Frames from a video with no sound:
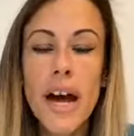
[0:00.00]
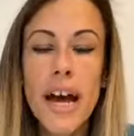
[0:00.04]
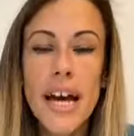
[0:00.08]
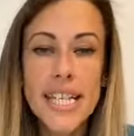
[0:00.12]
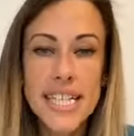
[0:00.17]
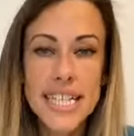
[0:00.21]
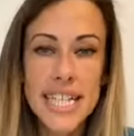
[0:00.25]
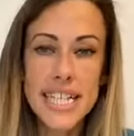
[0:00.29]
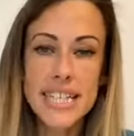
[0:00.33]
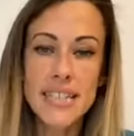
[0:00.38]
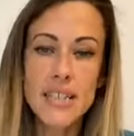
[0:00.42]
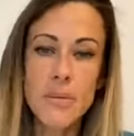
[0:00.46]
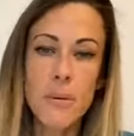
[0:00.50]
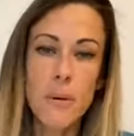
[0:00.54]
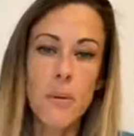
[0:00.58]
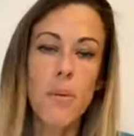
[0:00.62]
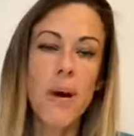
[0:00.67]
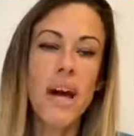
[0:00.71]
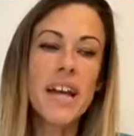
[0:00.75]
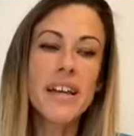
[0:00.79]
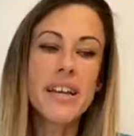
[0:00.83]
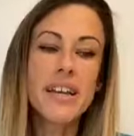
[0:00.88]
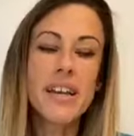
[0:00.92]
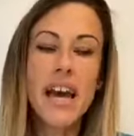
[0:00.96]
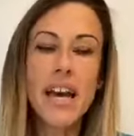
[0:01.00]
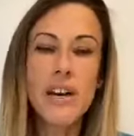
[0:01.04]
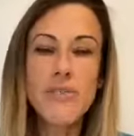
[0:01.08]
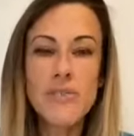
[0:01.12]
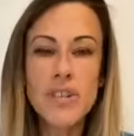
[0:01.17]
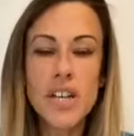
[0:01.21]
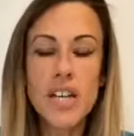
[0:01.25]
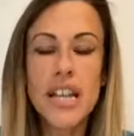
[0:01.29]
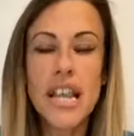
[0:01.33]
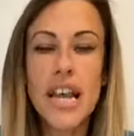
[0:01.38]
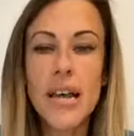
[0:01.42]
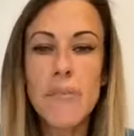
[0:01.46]
I said to her, why don't you have
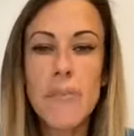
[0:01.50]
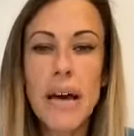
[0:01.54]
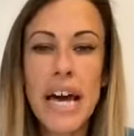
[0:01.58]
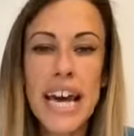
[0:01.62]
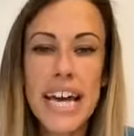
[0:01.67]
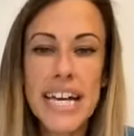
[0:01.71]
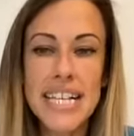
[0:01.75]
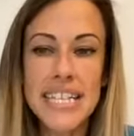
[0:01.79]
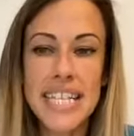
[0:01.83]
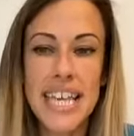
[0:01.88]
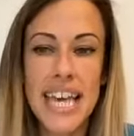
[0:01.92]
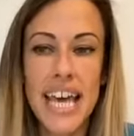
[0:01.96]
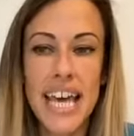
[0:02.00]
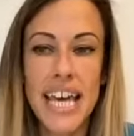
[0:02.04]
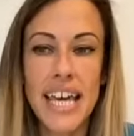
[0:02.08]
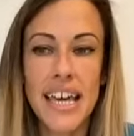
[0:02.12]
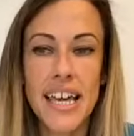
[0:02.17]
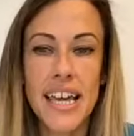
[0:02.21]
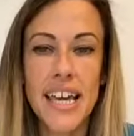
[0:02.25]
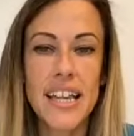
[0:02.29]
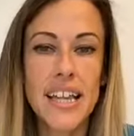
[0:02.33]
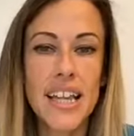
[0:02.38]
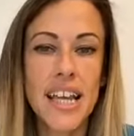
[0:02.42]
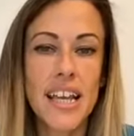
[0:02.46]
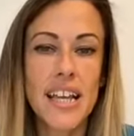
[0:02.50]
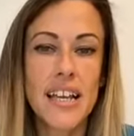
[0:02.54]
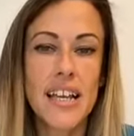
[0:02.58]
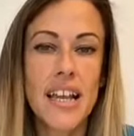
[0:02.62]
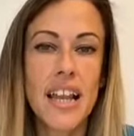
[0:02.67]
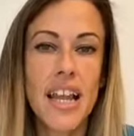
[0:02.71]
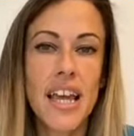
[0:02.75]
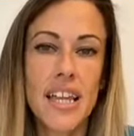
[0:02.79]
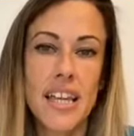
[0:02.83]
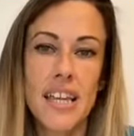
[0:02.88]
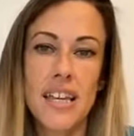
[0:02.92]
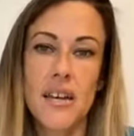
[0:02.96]
an online party? And then
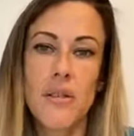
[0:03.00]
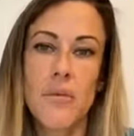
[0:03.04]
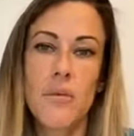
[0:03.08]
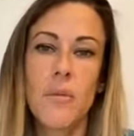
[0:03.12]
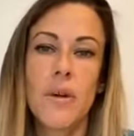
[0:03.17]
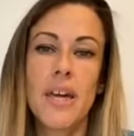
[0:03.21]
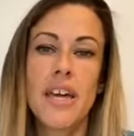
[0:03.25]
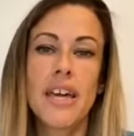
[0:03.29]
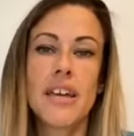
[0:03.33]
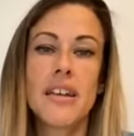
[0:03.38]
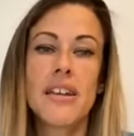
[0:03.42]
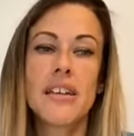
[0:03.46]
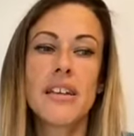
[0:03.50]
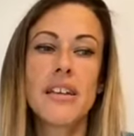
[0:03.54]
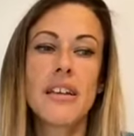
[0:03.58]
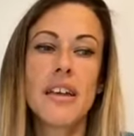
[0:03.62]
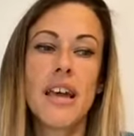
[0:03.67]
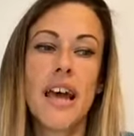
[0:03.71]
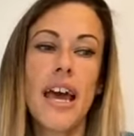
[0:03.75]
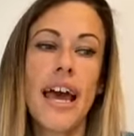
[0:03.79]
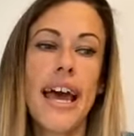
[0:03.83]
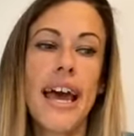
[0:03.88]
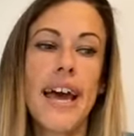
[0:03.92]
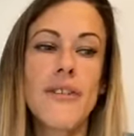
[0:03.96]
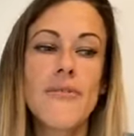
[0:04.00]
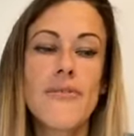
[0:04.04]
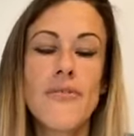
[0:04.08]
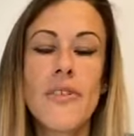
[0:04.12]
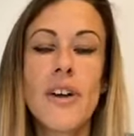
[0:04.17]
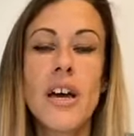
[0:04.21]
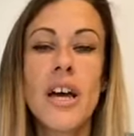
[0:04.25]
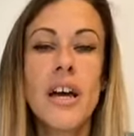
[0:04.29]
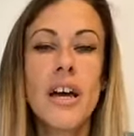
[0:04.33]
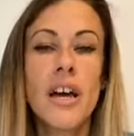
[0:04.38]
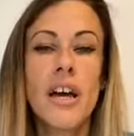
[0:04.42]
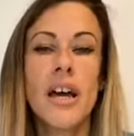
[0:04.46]
like we can have,
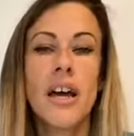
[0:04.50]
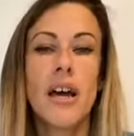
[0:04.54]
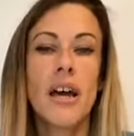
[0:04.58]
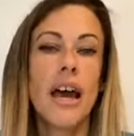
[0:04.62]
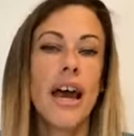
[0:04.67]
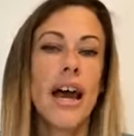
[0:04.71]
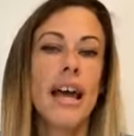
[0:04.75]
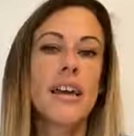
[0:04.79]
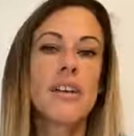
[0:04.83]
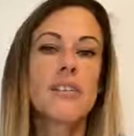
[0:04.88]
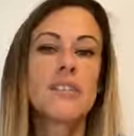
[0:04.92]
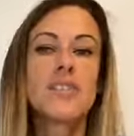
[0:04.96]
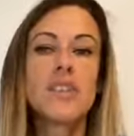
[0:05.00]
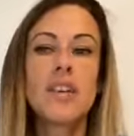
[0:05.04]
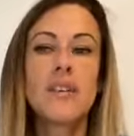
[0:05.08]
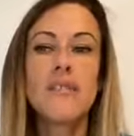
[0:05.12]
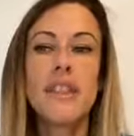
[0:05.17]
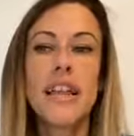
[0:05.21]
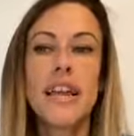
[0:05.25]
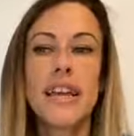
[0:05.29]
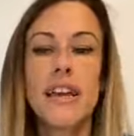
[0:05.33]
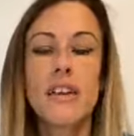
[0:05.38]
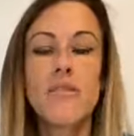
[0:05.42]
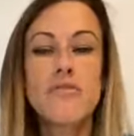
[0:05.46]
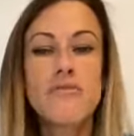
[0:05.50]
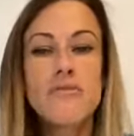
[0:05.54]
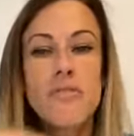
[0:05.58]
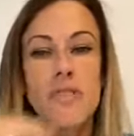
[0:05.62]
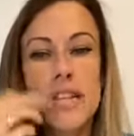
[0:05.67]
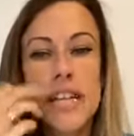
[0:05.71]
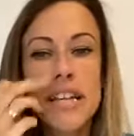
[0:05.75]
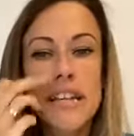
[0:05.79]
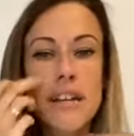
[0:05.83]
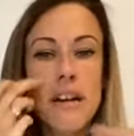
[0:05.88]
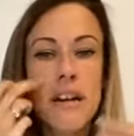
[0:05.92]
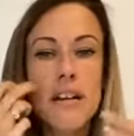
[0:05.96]
I could do like a
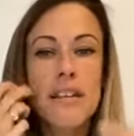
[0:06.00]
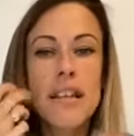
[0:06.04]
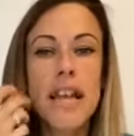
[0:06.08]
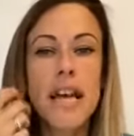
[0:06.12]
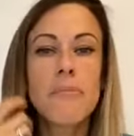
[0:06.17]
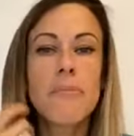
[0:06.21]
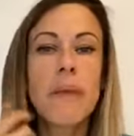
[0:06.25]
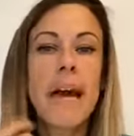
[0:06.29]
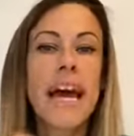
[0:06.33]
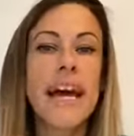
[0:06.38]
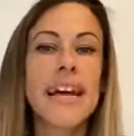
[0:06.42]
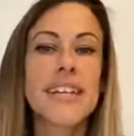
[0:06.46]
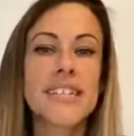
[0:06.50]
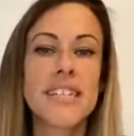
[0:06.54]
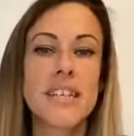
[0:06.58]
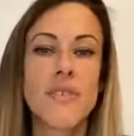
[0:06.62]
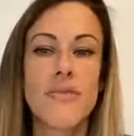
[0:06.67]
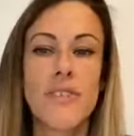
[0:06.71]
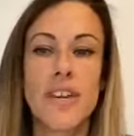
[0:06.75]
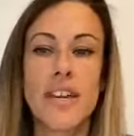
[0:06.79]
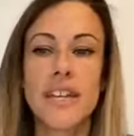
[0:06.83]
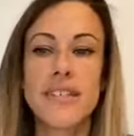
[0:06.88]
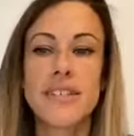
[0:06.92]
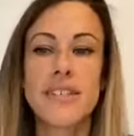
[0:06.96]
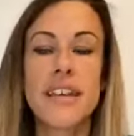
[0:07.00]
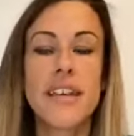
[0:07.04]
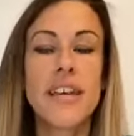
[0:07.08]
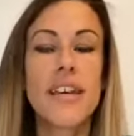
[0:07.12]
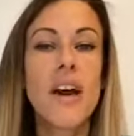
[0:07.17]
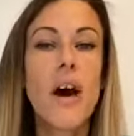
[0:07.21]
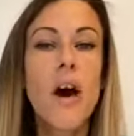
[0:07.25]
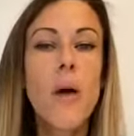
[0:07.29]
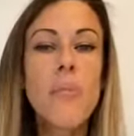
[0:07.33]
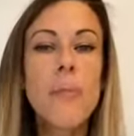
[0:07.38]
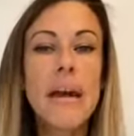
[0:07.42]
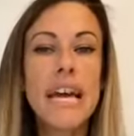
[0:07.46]
running online party for you. So
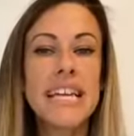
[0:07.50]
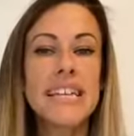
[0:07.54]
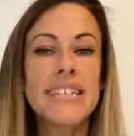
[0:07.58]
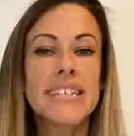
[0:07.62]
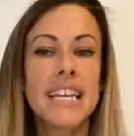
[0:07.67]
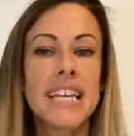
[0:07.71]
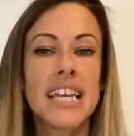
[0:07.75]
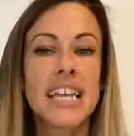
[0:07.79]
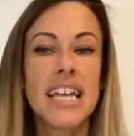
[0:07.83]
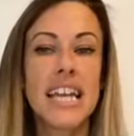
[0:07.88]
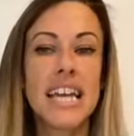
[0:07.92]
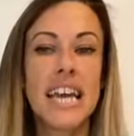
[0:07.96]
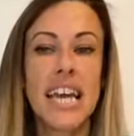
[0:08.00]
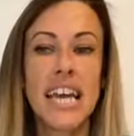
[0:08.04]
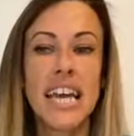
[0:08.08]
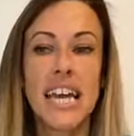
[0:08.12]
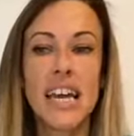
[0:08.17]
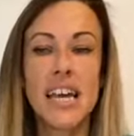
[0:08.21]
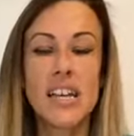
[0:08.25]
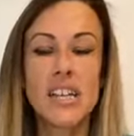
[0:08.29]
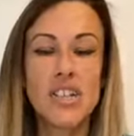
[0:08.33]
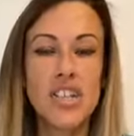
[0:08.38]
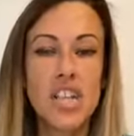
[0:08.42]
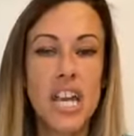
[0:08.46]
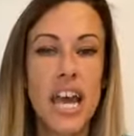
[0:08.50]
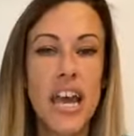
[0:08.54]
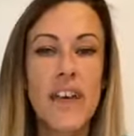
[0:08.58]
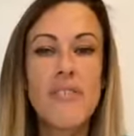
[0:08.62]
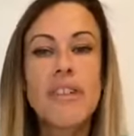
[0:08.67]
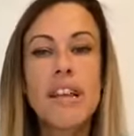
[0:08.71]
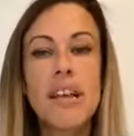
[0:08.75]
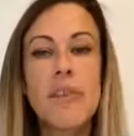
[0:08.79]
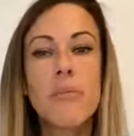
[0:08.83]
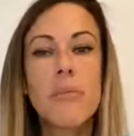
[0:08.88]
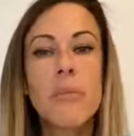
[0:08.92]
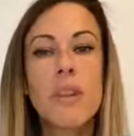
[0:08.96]
you're basically
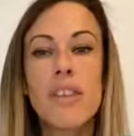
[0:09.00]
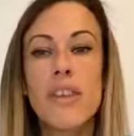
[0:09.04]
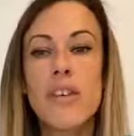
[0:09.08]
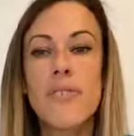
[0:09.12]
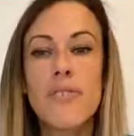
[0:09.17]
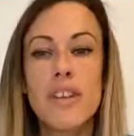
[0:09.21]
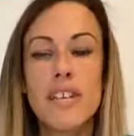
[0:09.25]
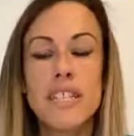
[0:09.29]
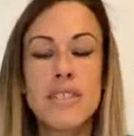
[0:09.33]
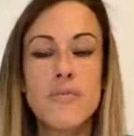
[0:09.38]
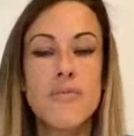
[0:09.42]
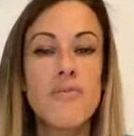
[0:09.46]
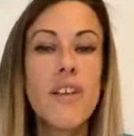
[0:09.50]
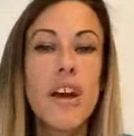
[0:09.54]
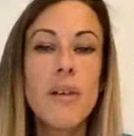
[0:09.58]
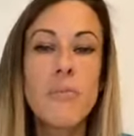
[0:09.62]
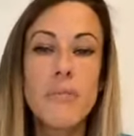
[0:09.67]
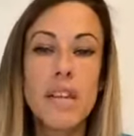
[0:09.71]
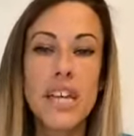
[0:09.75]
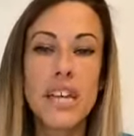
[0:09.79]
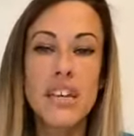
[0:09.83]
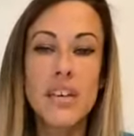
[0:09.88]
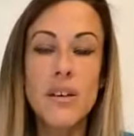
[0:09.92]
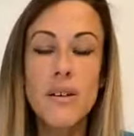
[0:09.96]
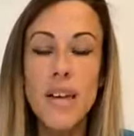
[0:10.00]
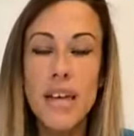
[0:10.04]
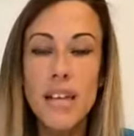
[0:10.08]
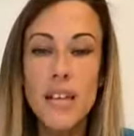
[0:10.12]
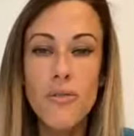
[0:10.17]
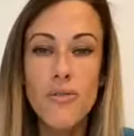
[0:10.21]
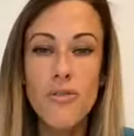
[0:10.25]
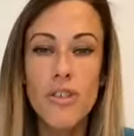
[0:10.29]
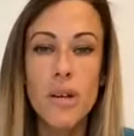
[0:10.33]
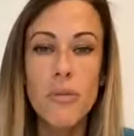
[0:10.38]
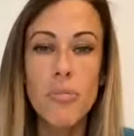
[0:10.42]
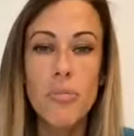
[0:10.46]
sharing it with your friends and family. You get the
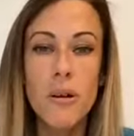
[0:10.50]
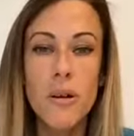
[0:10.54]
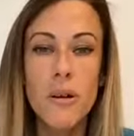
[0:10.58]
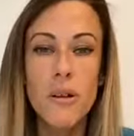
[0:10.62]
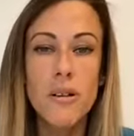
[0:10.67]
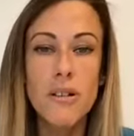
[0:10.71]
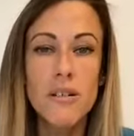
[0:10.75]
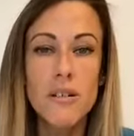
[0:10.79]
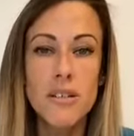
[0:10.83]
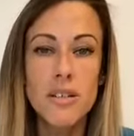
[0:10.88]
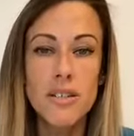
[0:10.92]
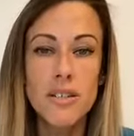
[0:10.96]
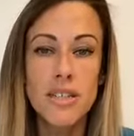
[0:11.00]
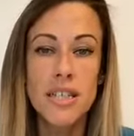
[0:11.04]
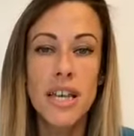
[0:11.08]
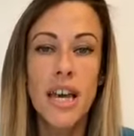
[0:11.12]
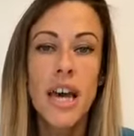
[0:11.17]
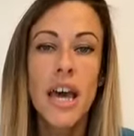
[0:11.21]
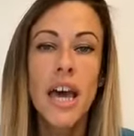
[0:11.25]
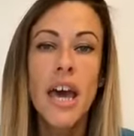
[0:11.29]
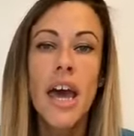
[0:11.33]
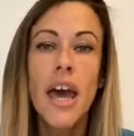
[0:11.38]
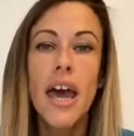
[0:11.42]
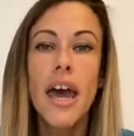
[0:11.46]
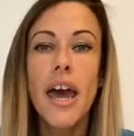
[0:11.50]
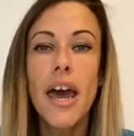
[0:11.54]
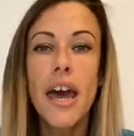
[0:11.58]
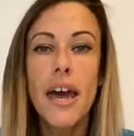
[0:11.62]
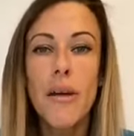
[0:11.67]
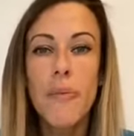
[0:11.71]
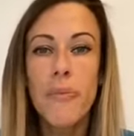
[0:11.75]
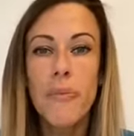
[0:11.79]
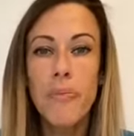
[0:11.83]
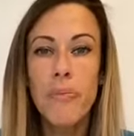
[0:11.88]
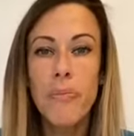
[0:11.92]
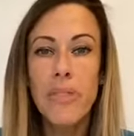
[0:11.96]
free products
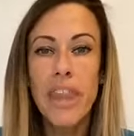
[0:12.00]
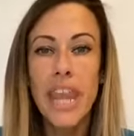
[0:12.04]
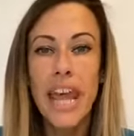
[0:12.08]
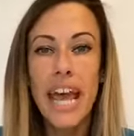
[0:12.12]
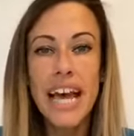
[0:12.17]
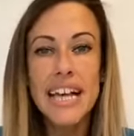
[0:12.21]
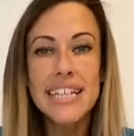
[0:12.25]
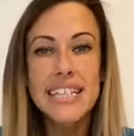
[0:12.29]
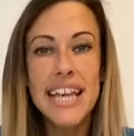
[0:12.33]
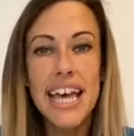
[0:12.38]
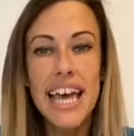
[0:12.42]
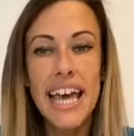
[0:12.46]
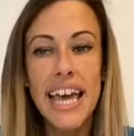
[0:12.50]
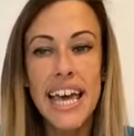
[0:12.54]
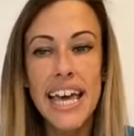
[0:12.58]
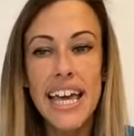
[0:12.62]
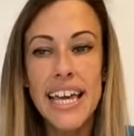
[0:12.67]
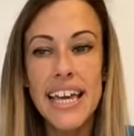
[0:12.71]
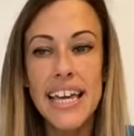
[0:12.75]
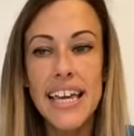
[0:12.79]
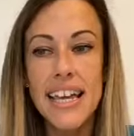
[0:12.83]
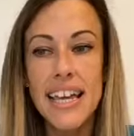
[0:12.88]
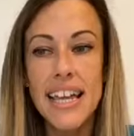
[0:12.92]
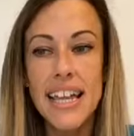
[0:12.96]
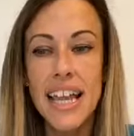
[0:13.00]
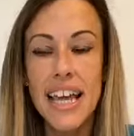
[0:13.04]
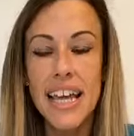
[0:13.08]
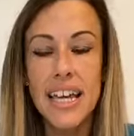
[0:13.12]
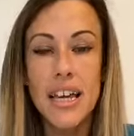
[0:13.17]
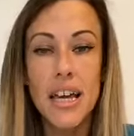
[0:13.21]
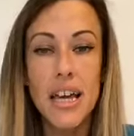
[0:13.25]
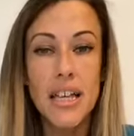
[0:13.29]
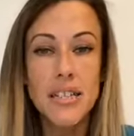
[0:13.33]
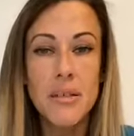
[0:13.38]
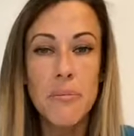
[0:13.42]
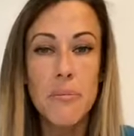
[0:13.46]
as a
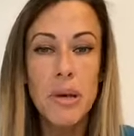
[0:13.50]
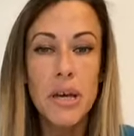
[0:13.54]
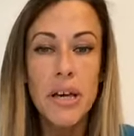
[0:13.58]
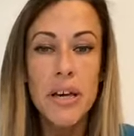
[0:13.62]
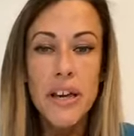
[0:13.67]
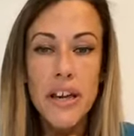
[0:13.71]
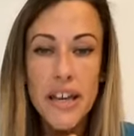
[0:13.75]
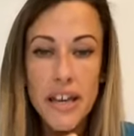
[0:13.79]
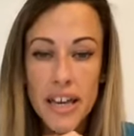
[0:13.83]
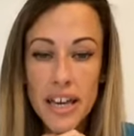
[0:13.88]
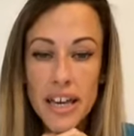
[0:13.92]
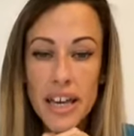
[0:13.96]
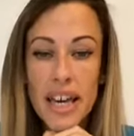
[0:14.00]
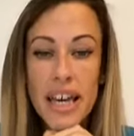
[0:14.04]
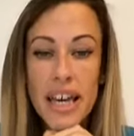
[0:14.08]
perk.